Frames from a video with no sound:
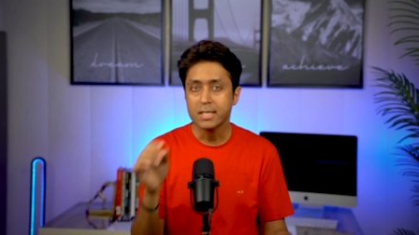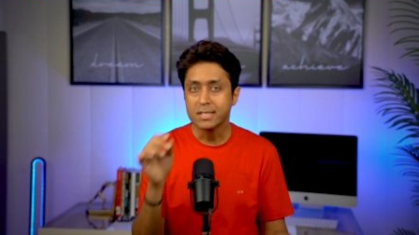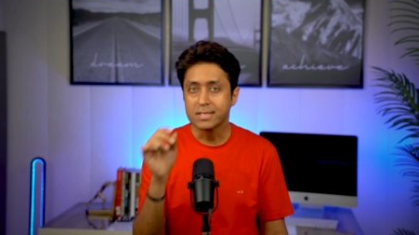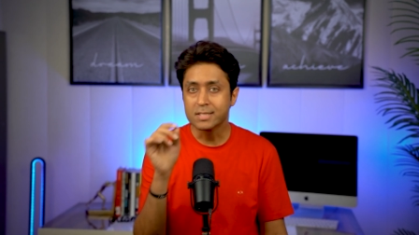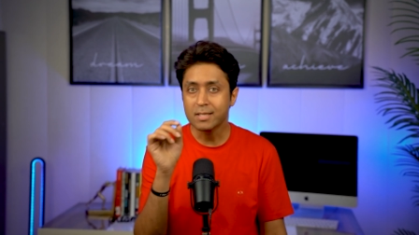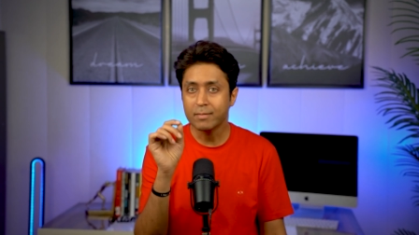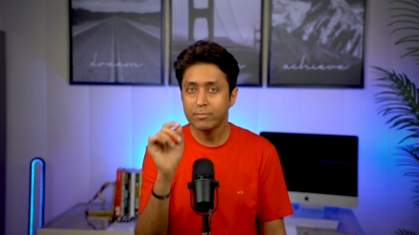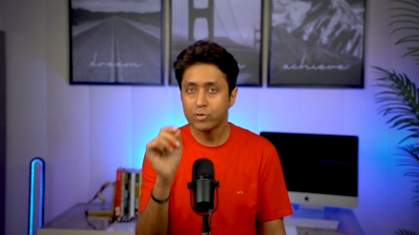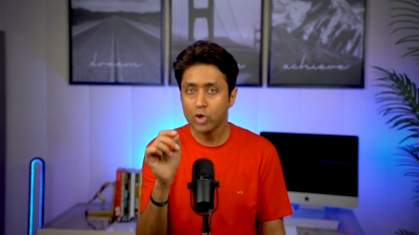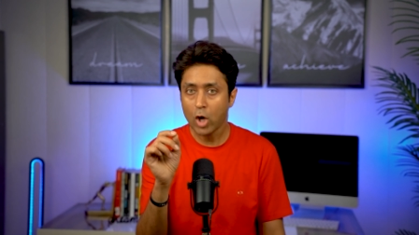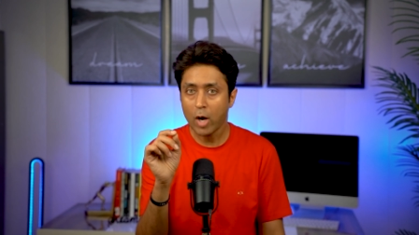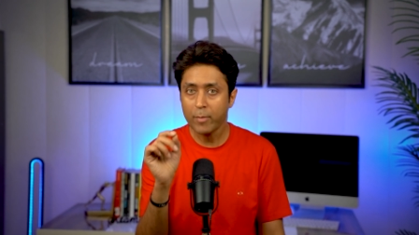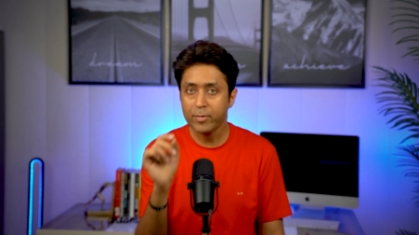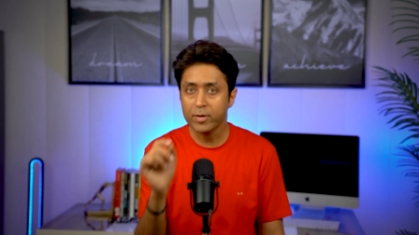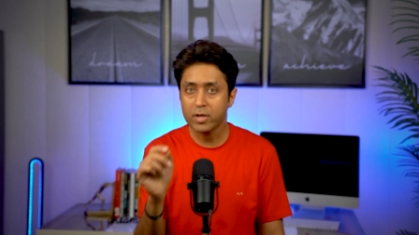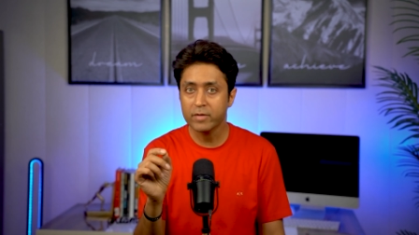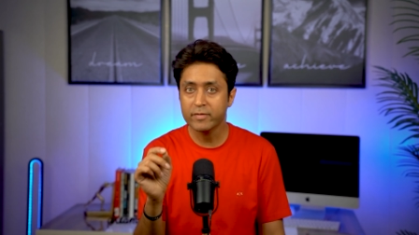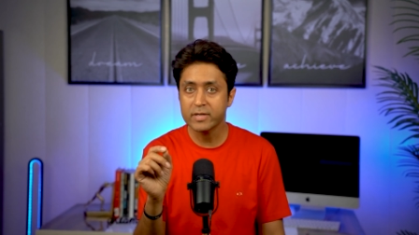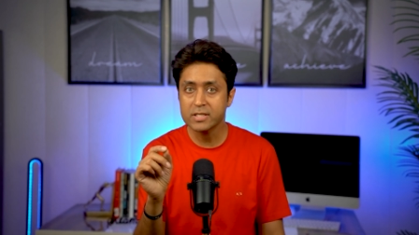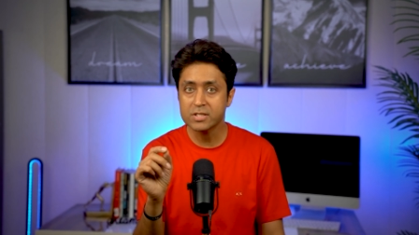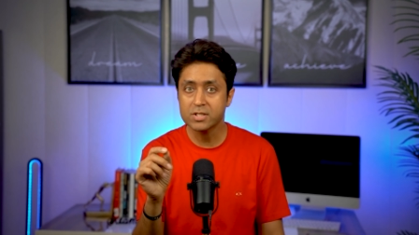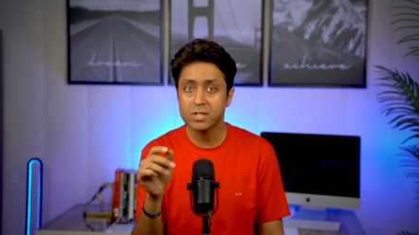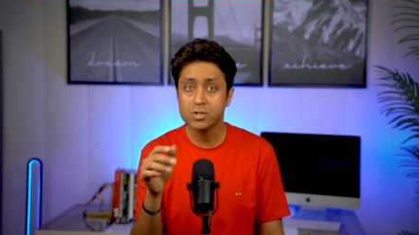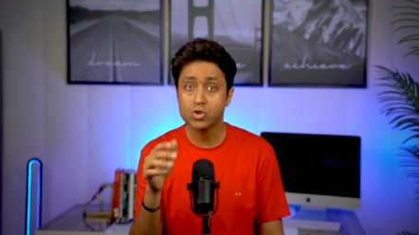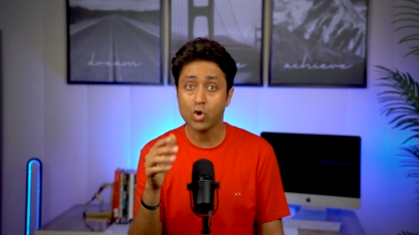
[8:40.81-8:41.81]
Some top
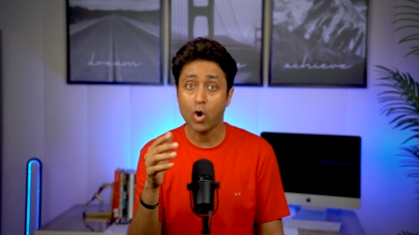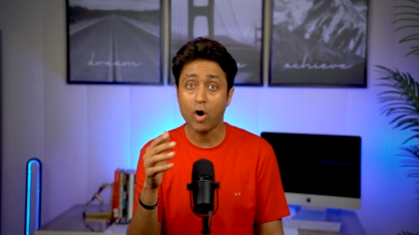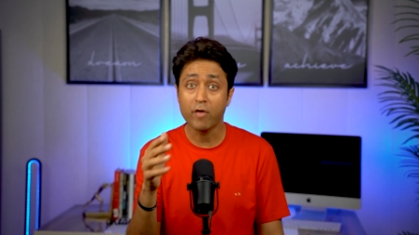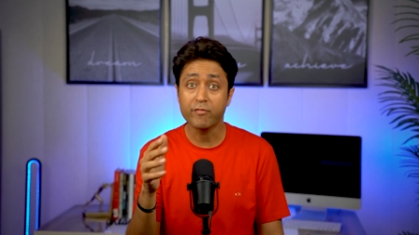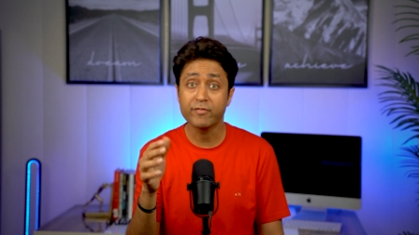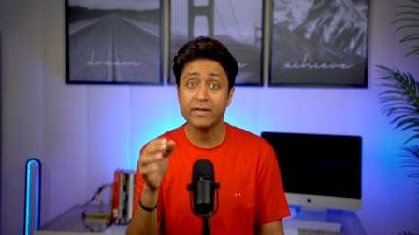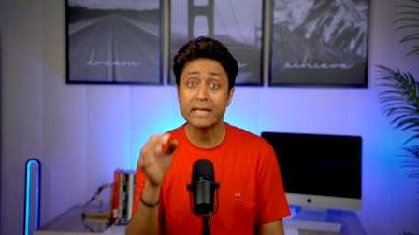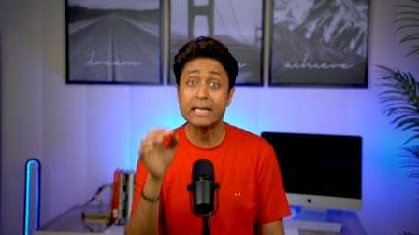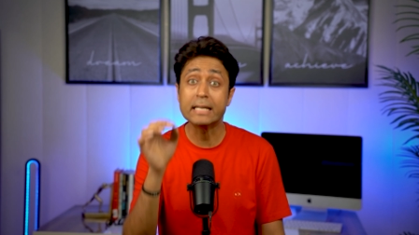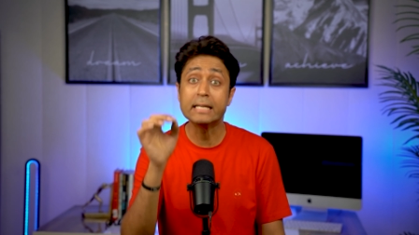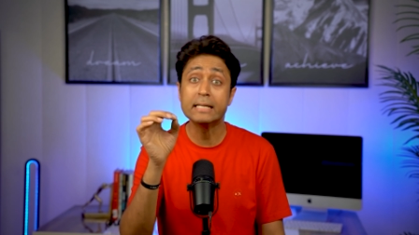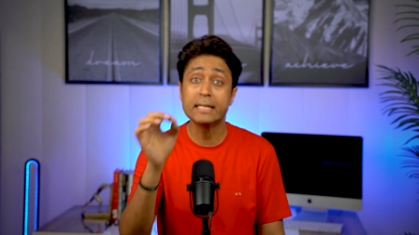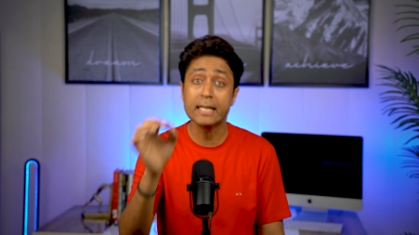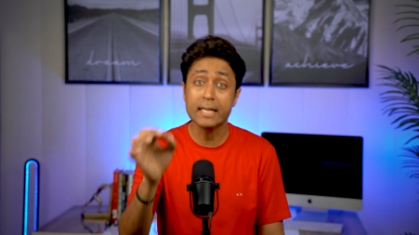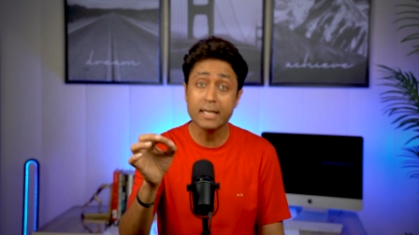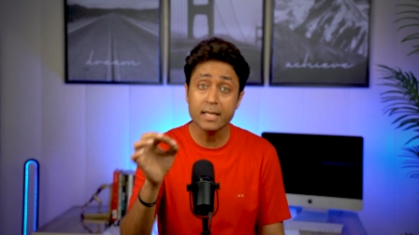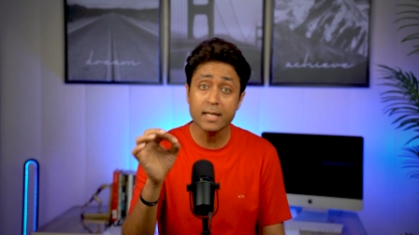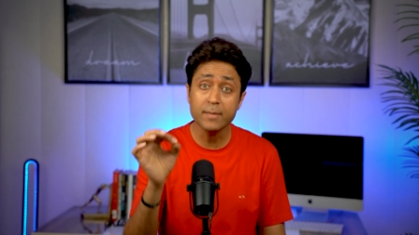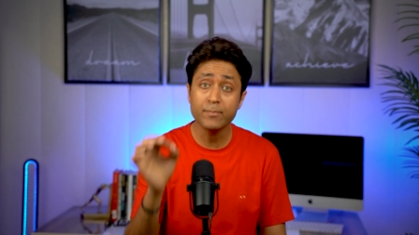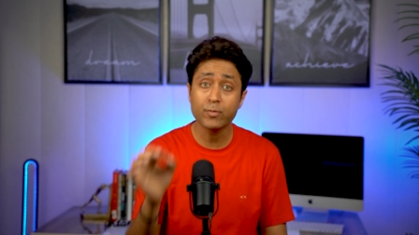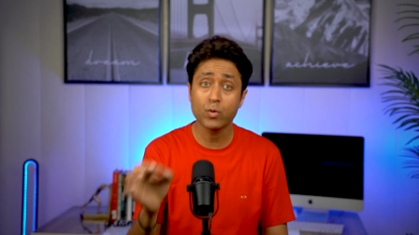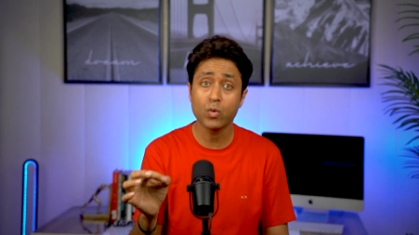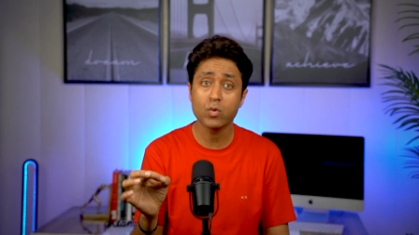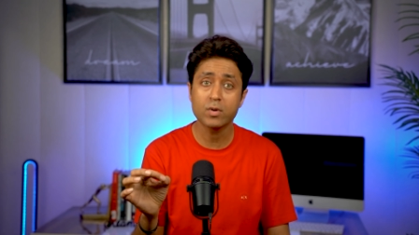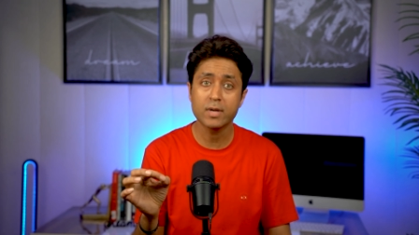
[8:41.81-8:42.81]
universities offering
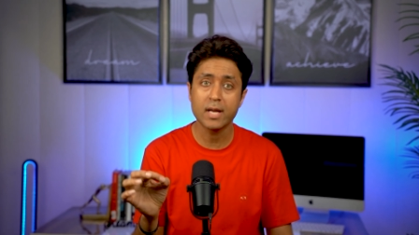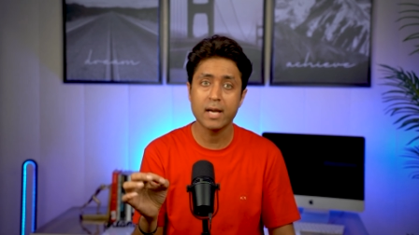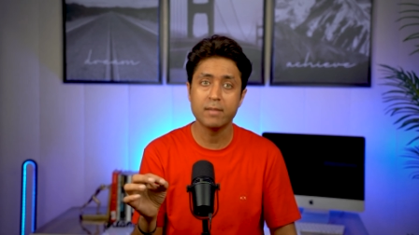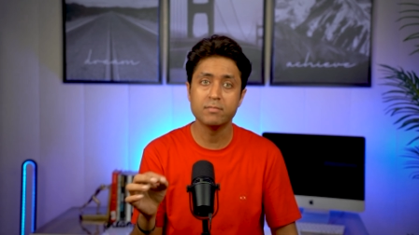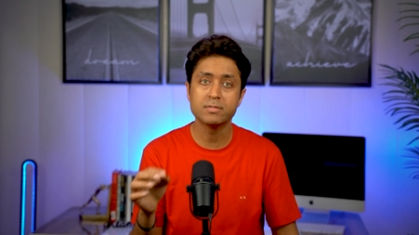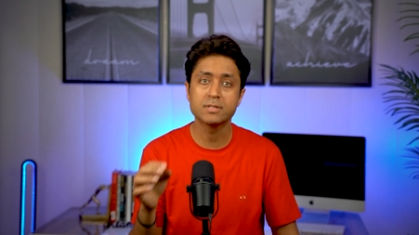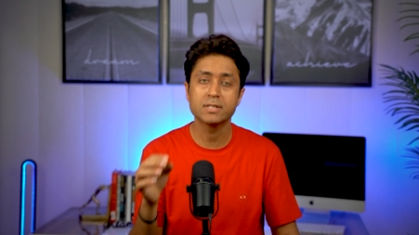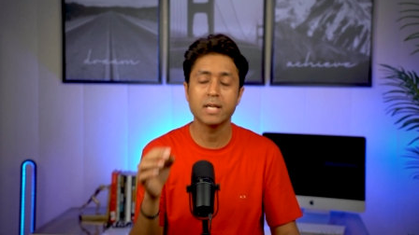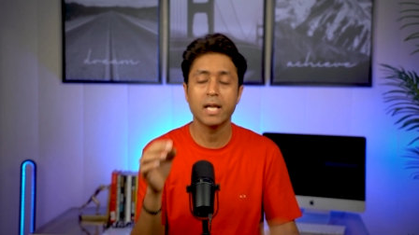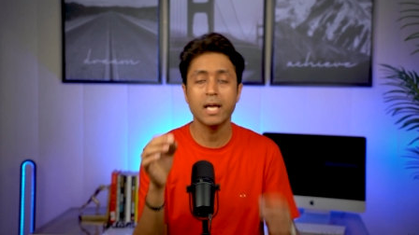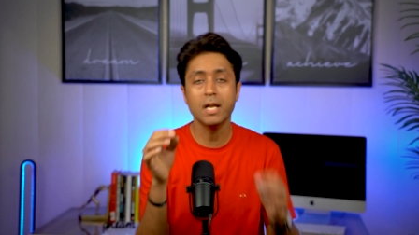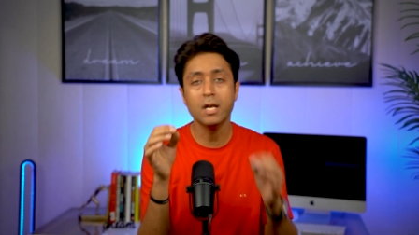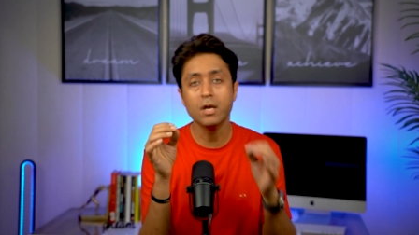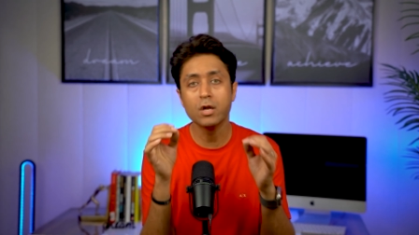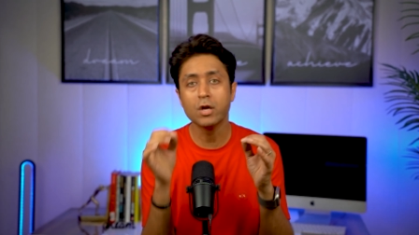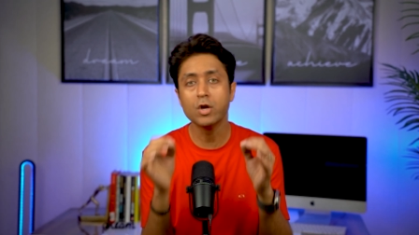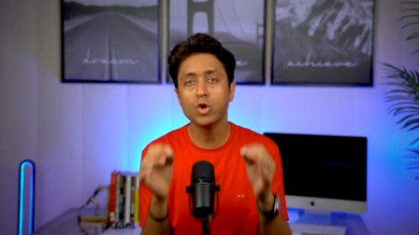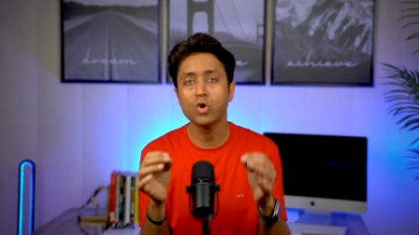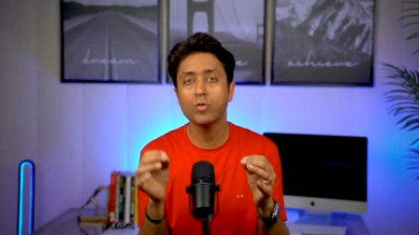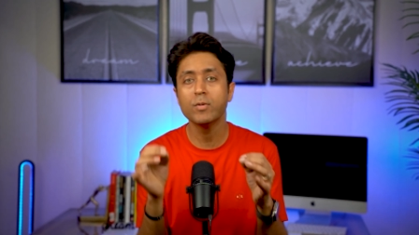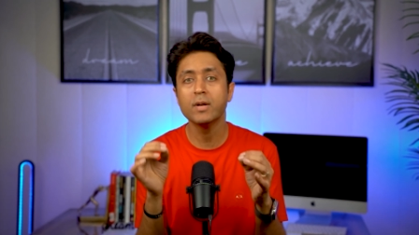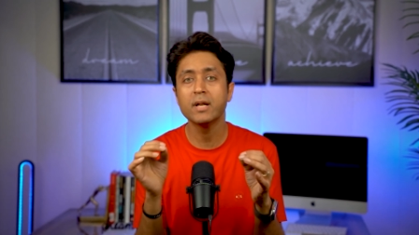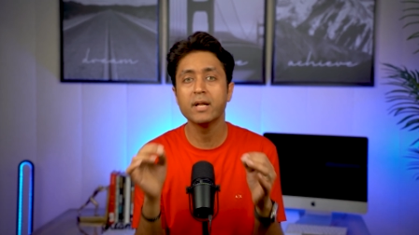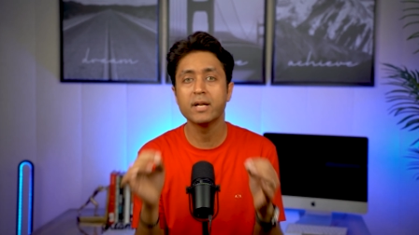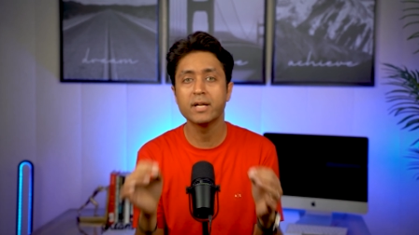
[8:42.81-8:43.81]
degree programs in
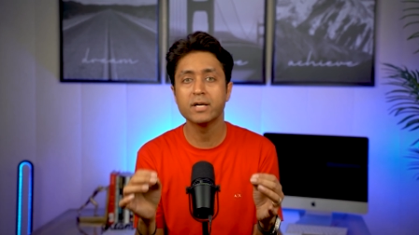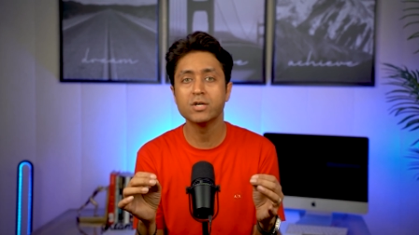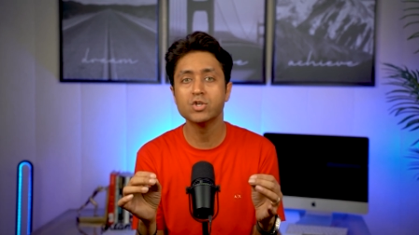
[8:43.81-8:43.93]
renewable